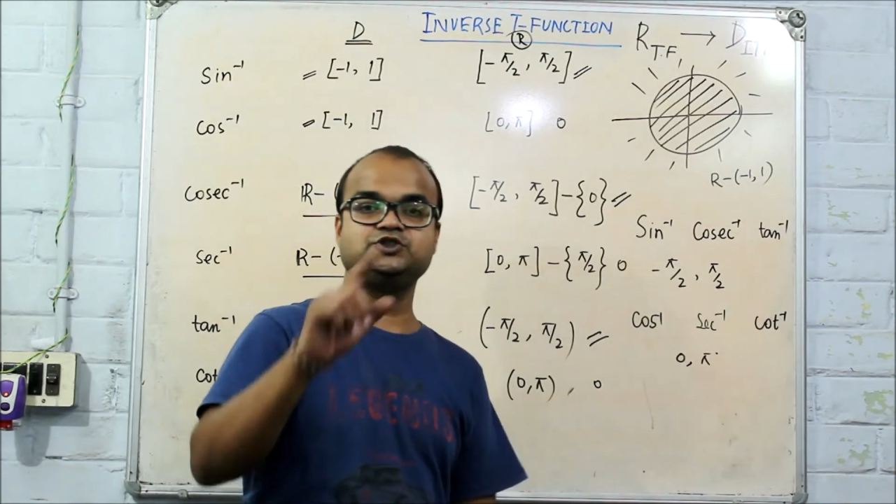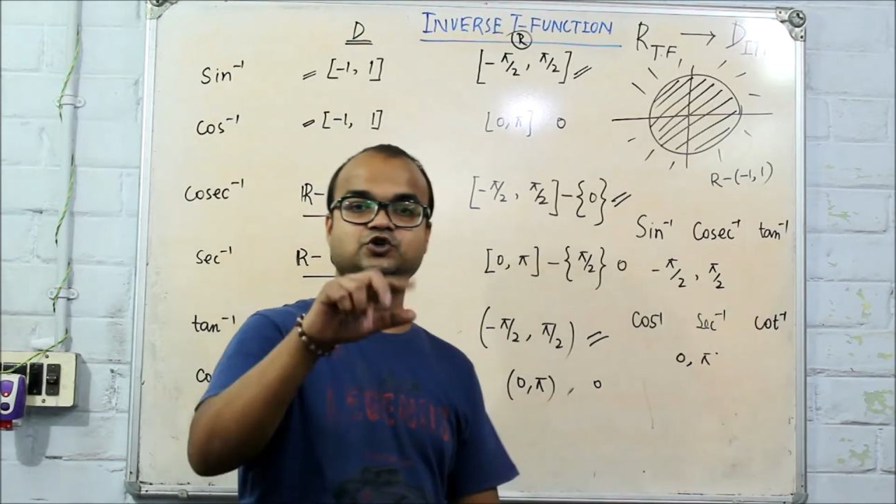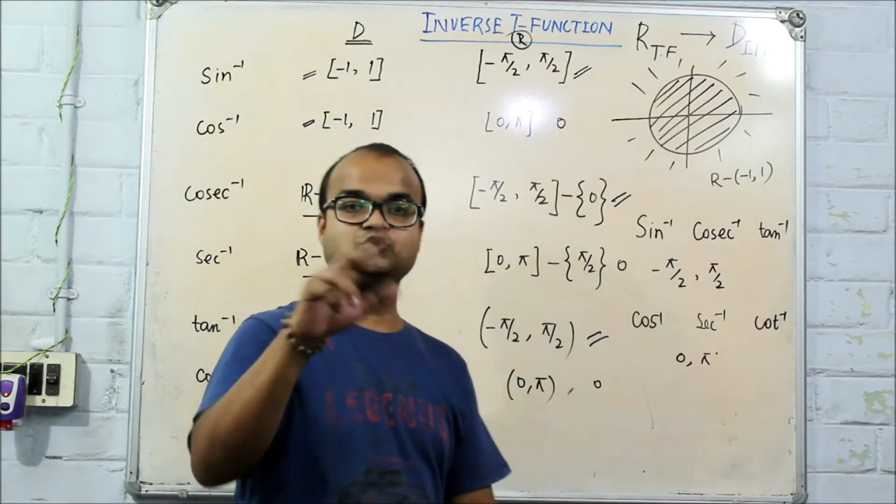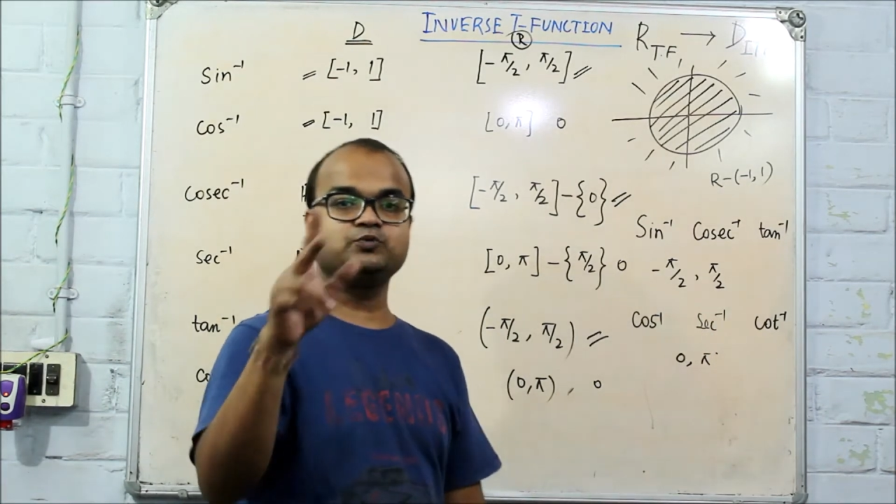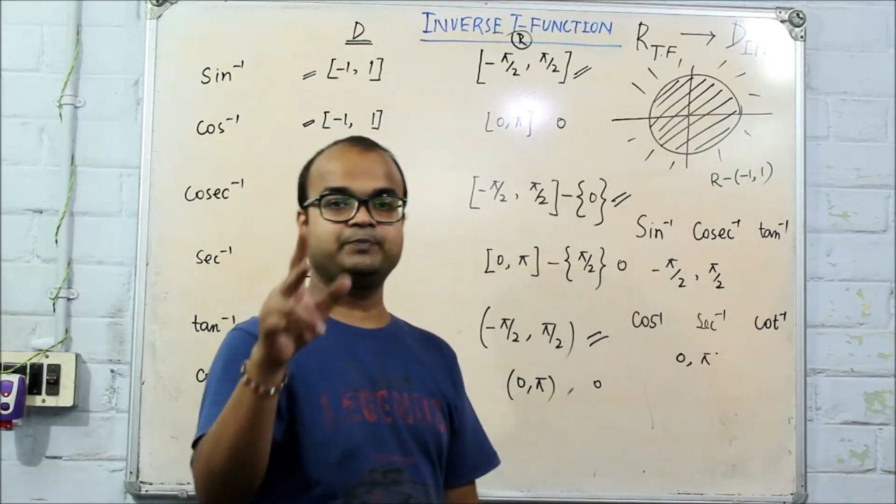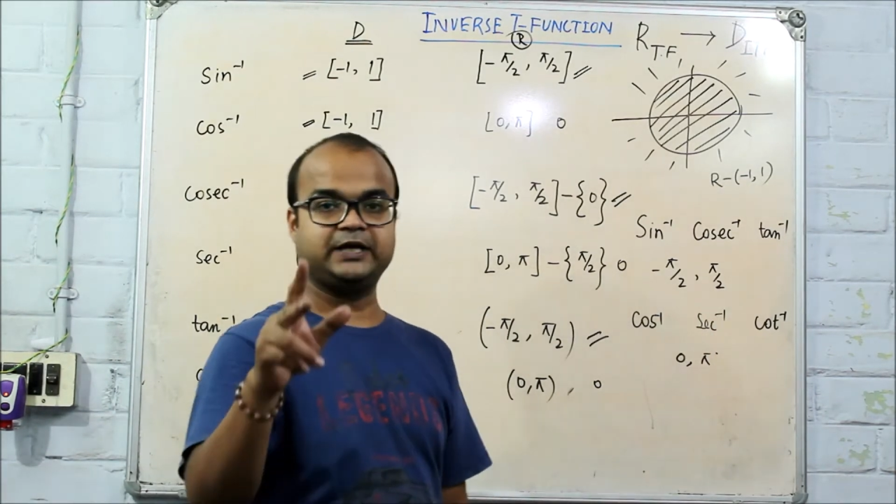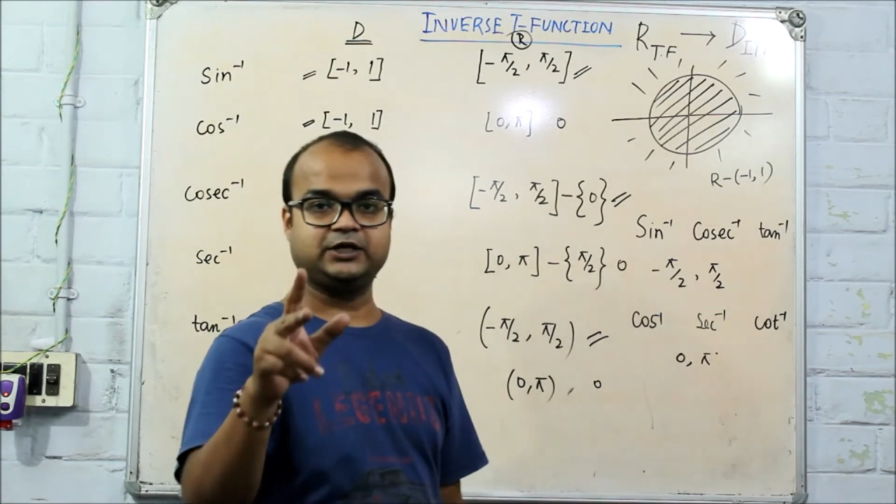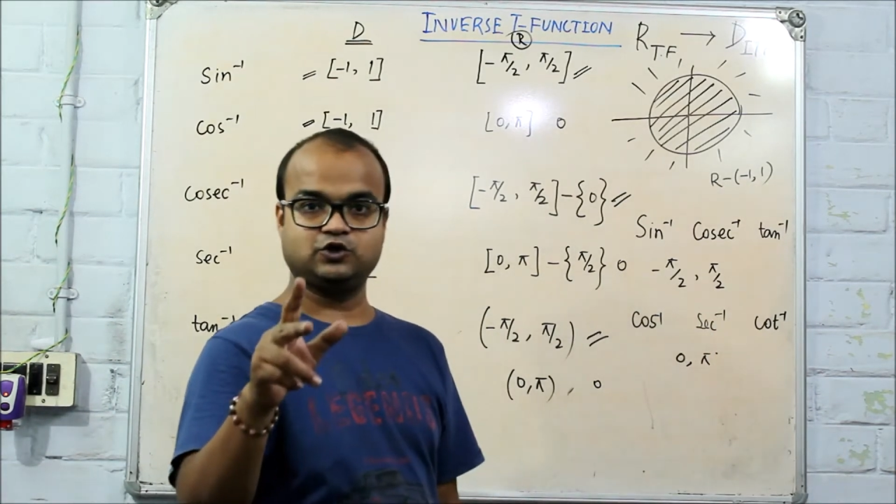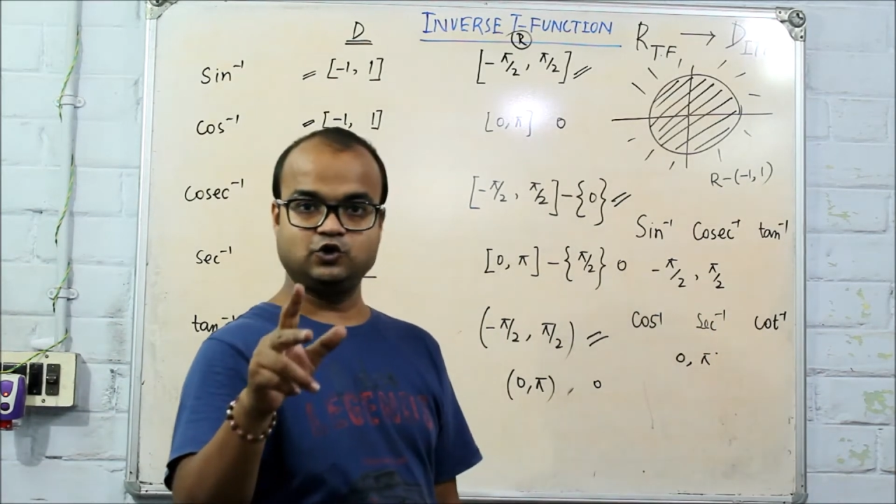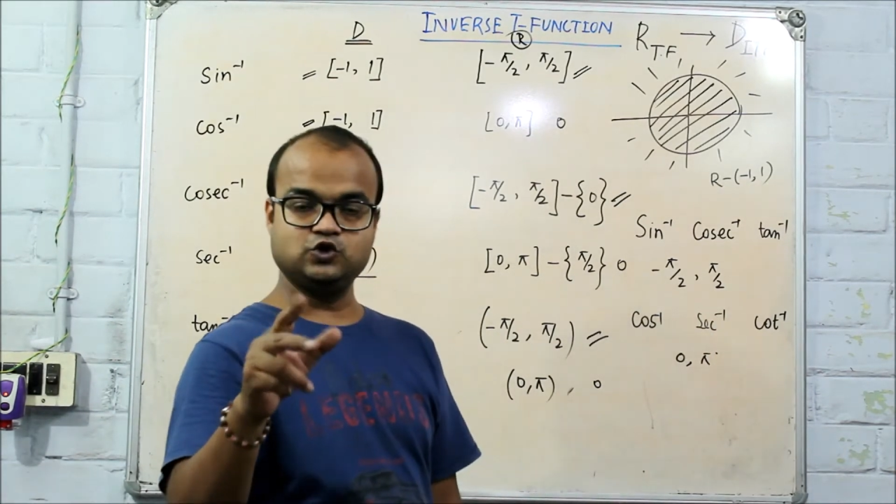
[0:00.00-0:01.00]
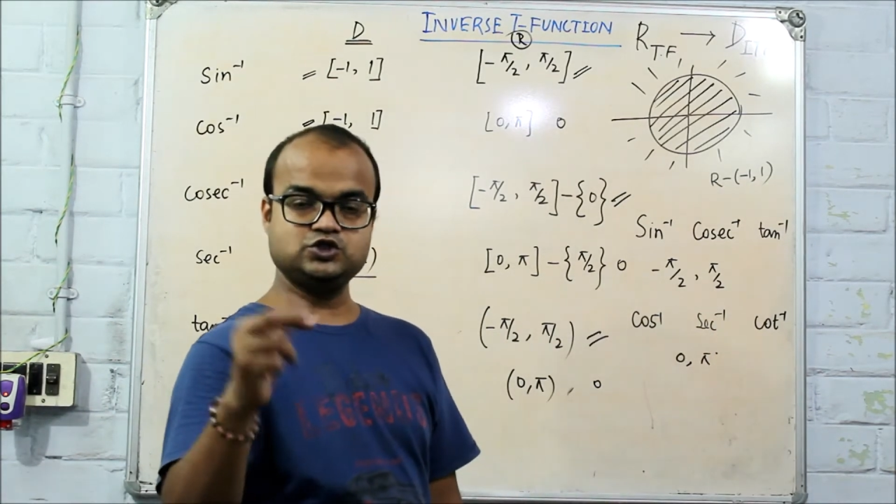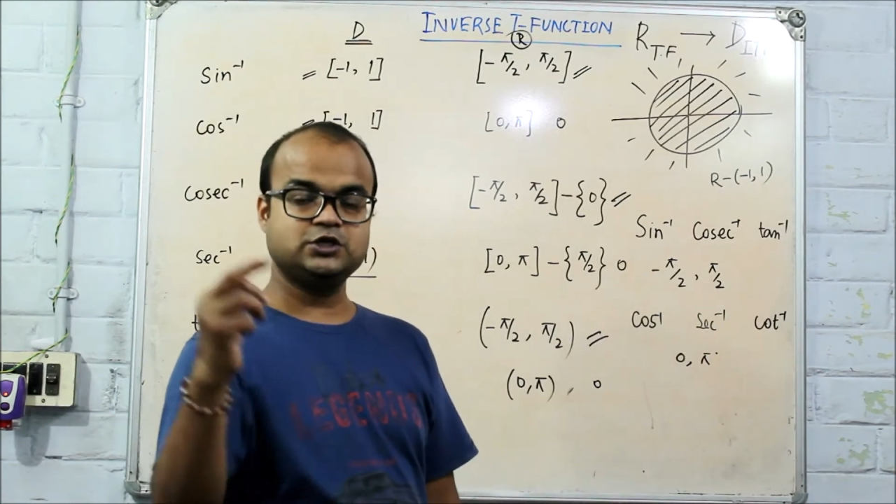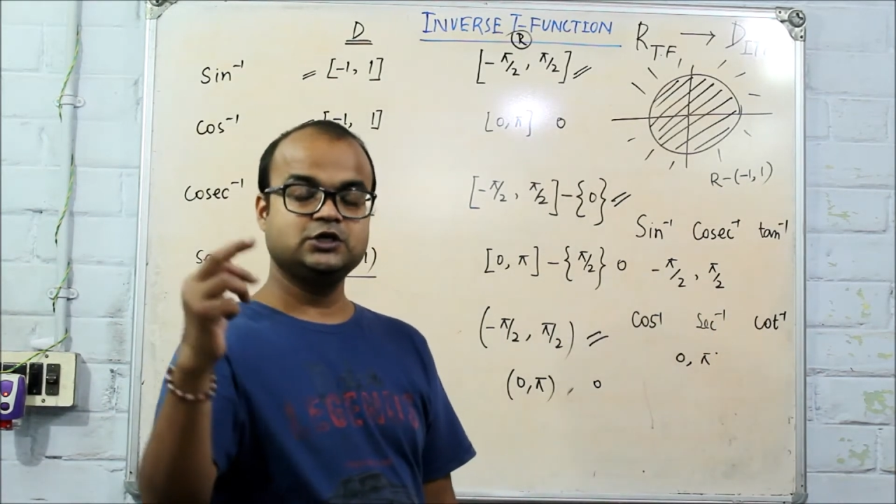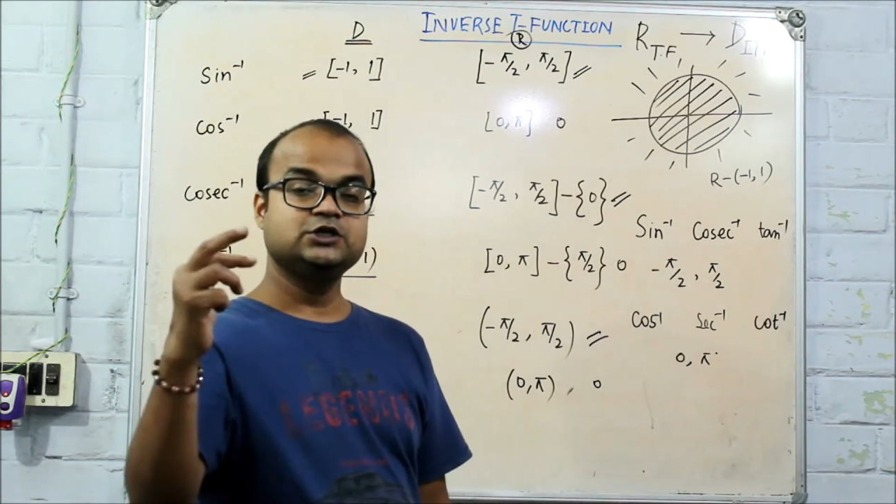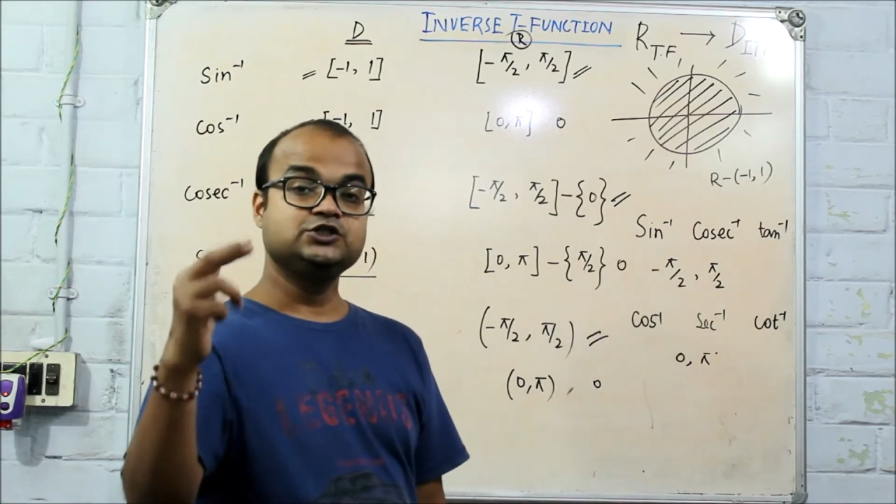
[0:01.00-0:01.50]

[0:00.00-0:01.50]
0 to pi closed,